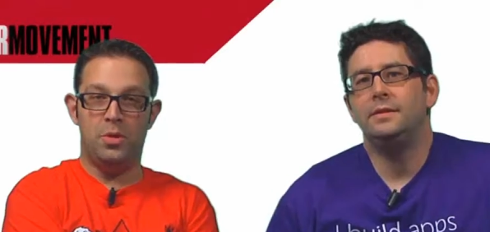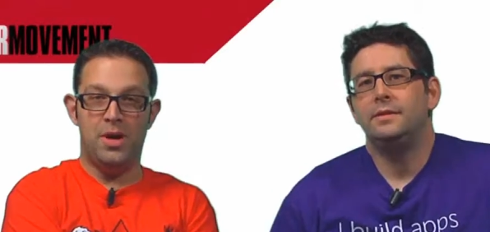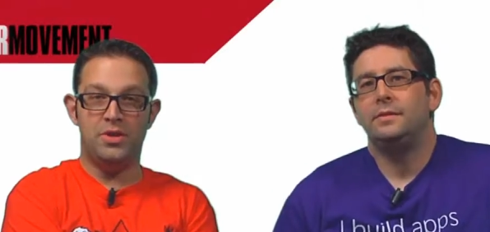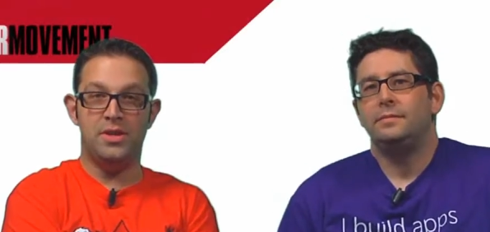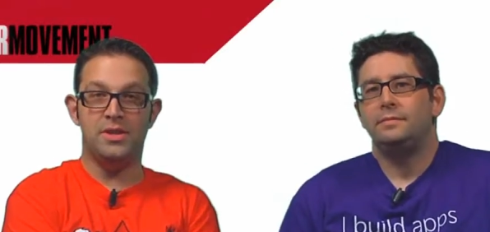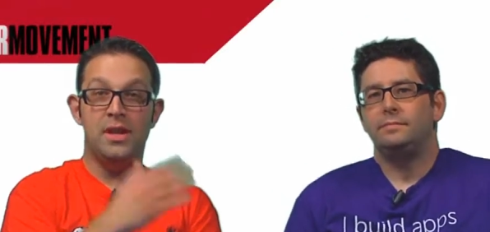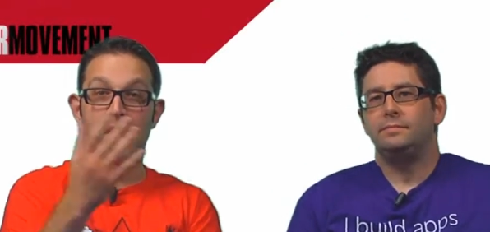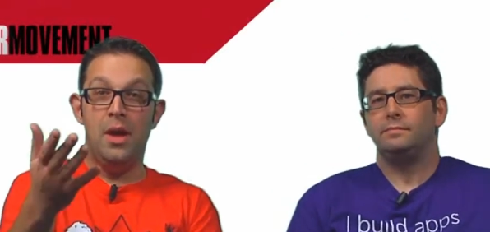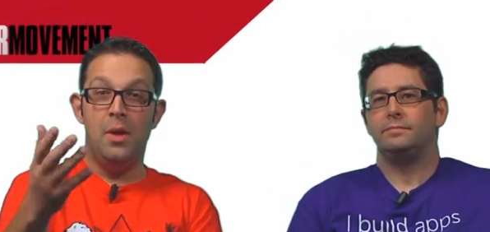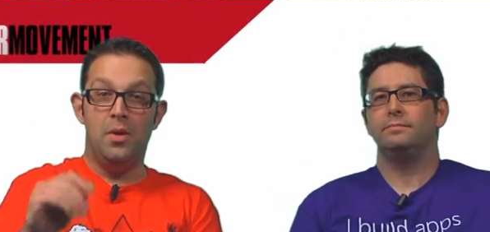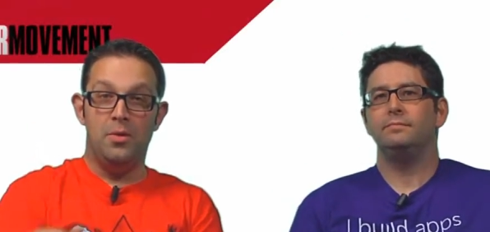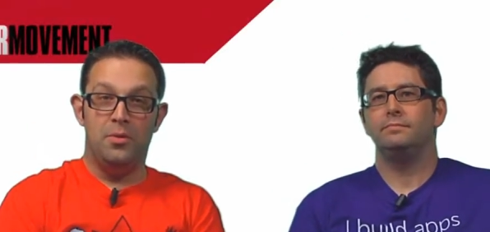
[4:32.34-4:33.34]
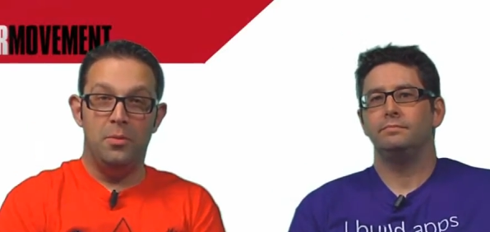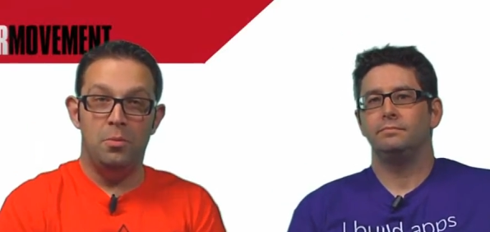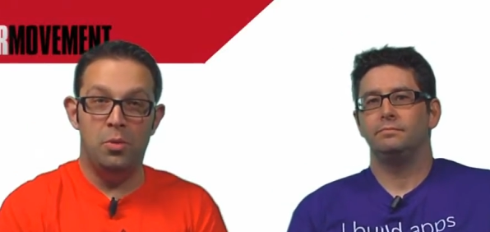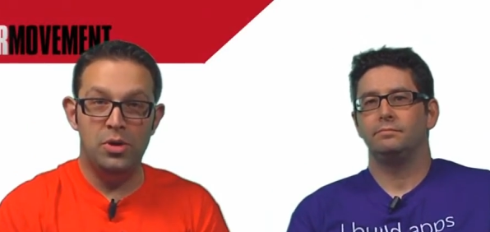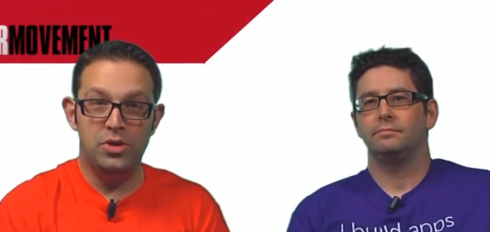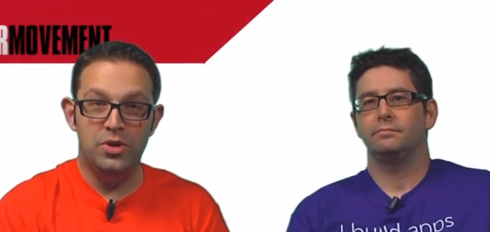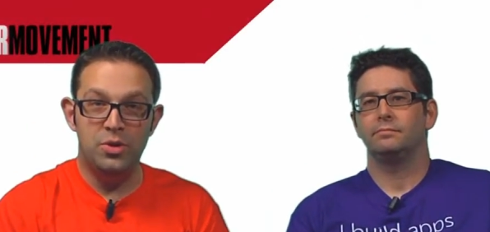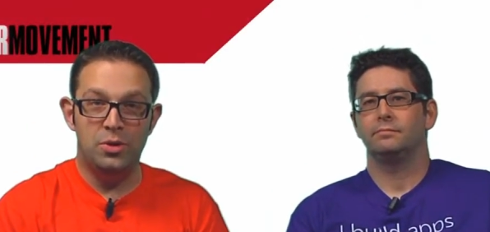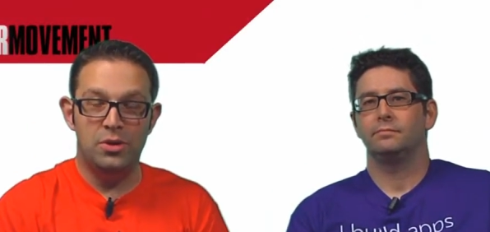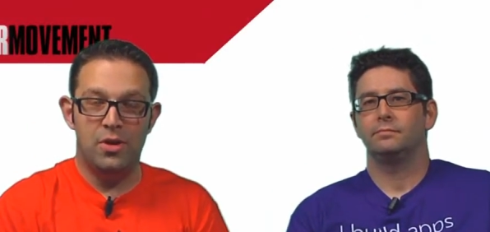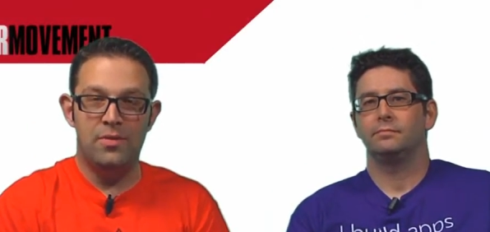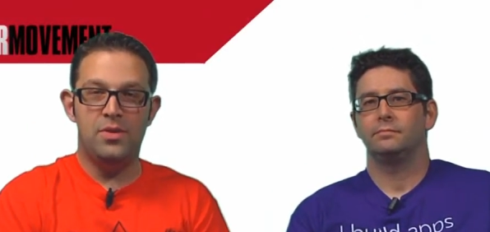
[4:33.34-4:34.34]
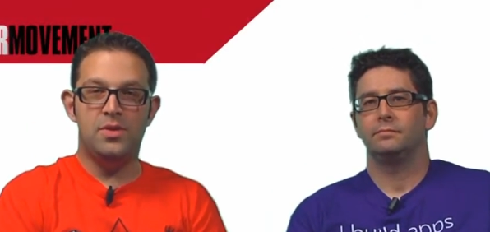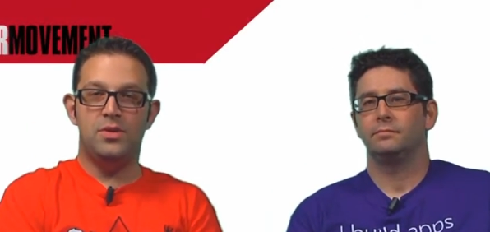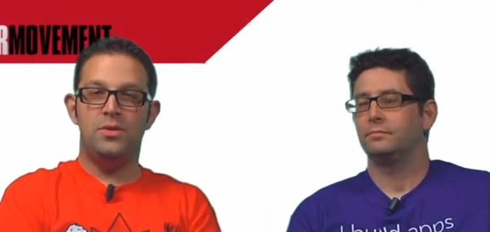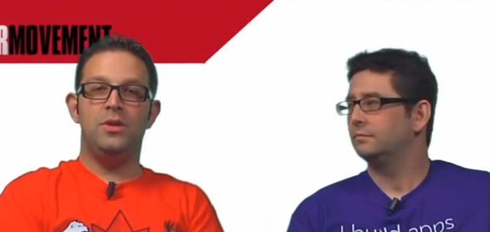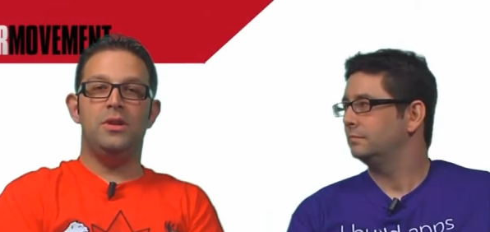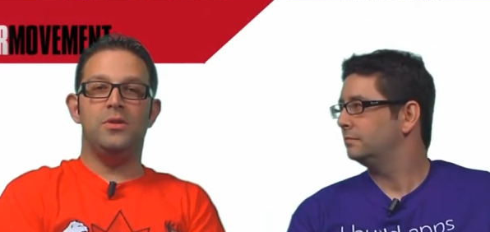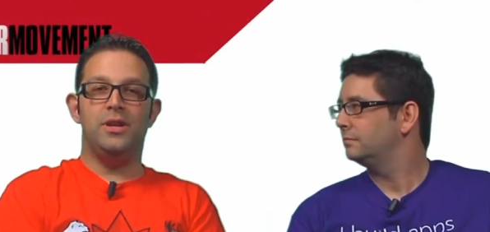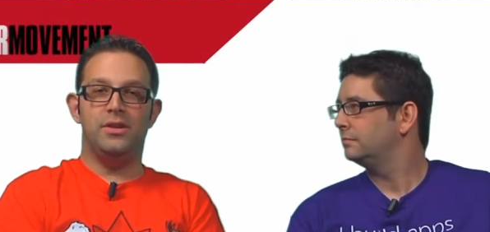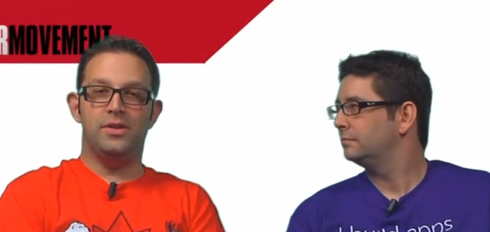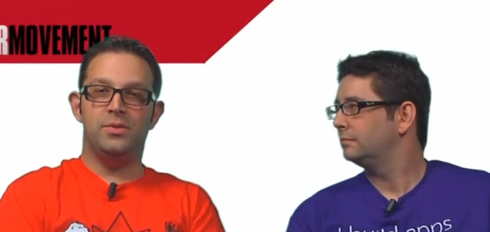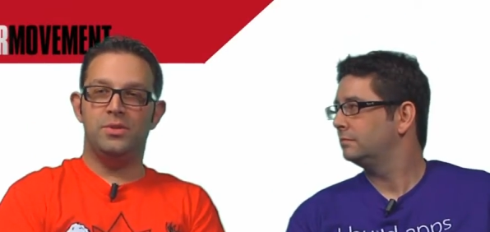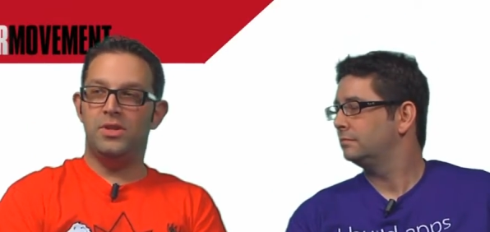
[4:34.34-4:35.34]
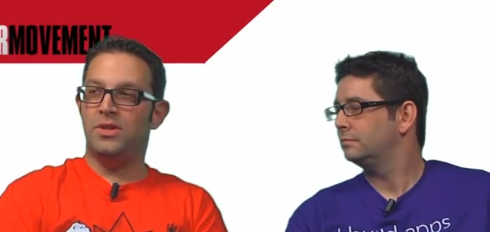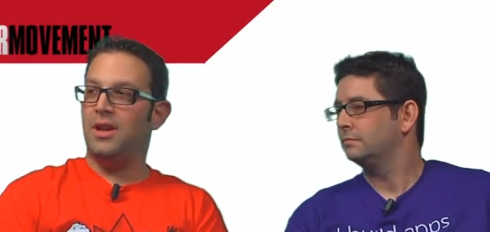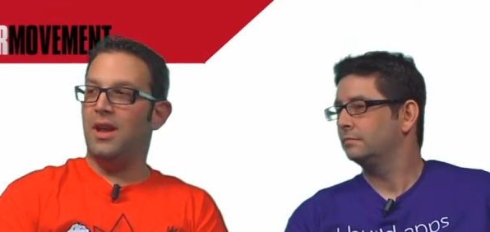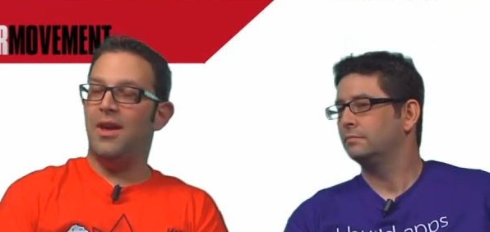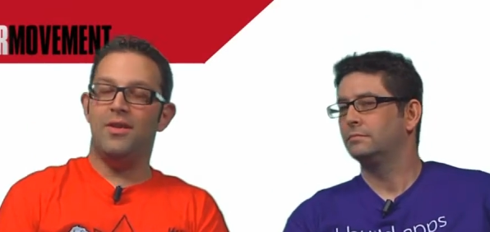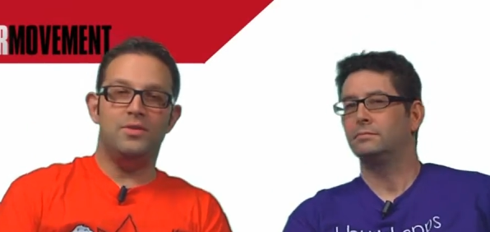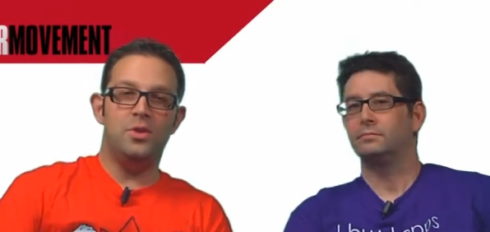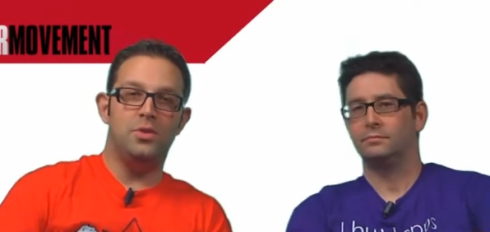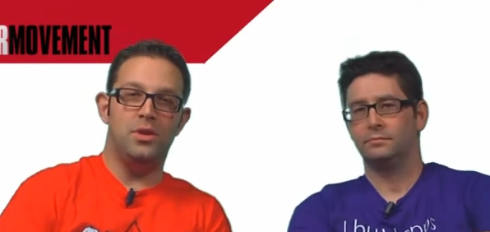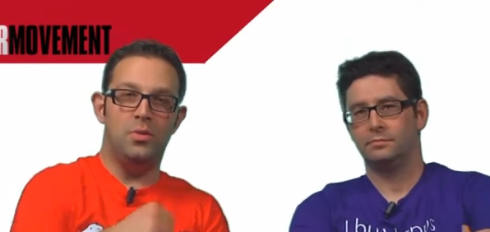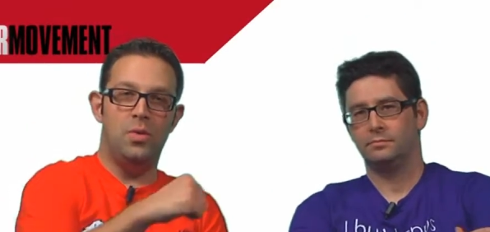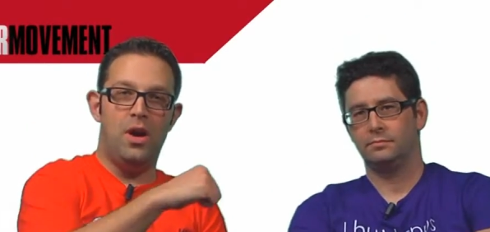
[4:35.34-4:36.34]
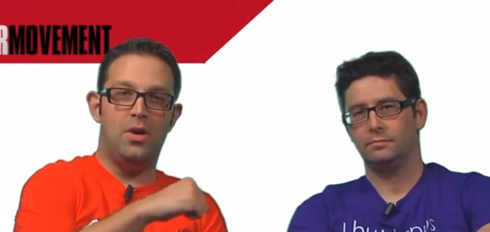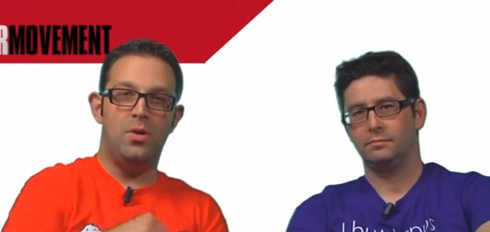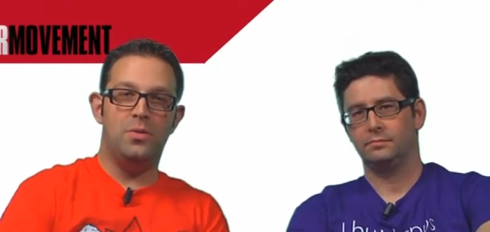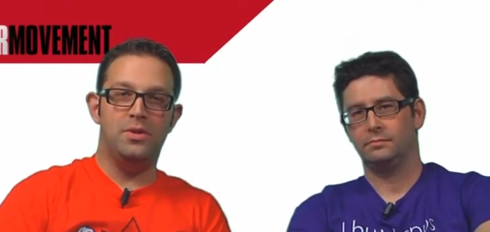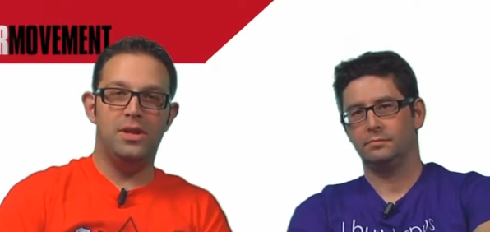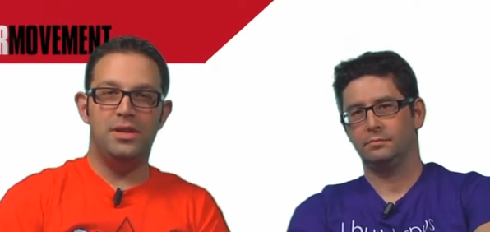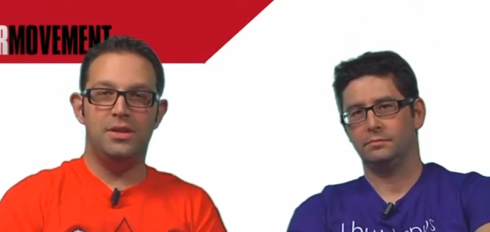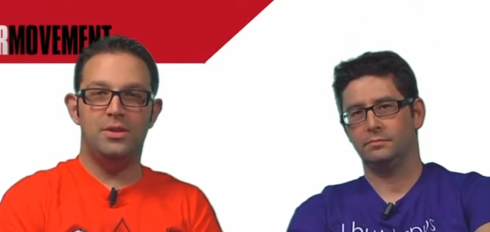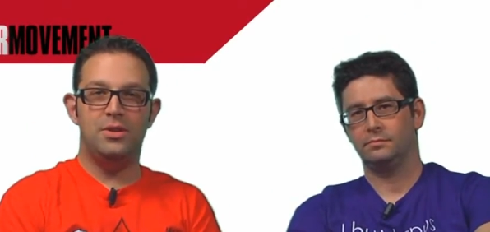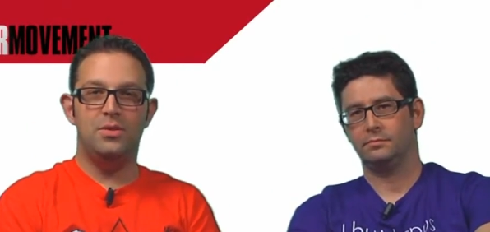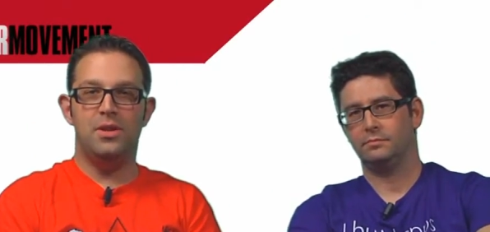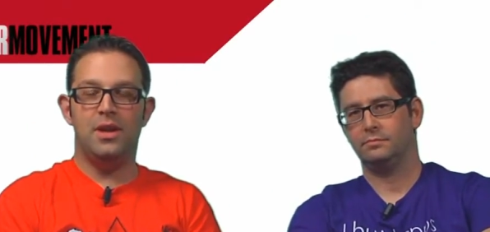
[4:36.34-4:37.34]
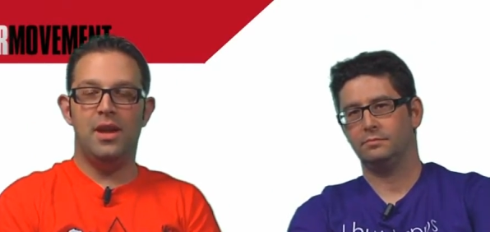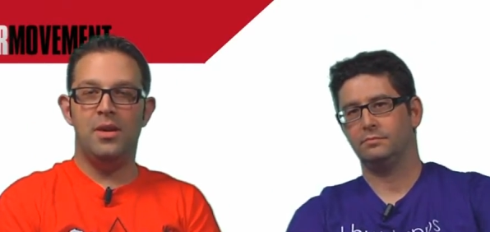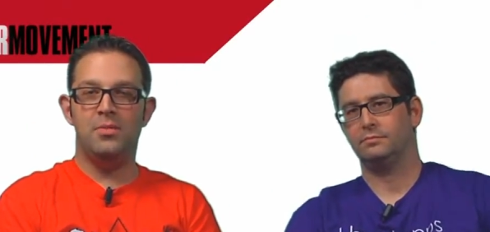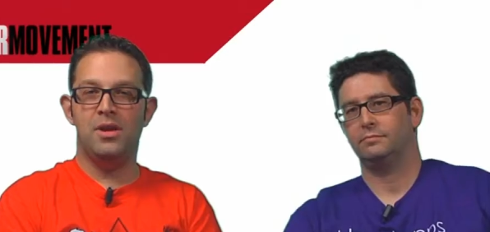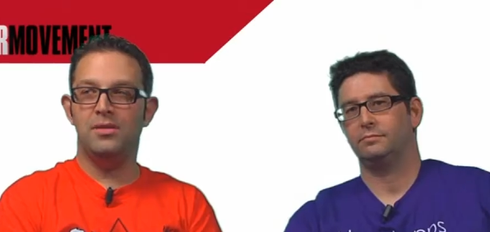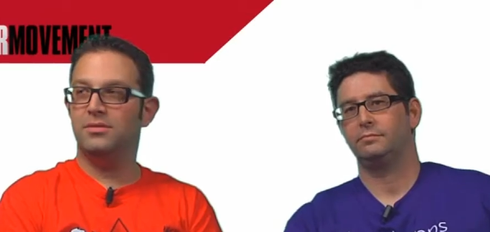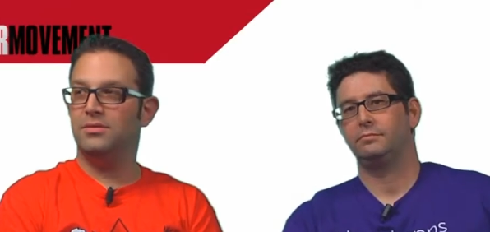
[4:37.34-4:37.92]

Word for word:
Speaker 1: questions, mm -hmm. more tour of the studio here. So we're just going to have Tony walk over here to the camera.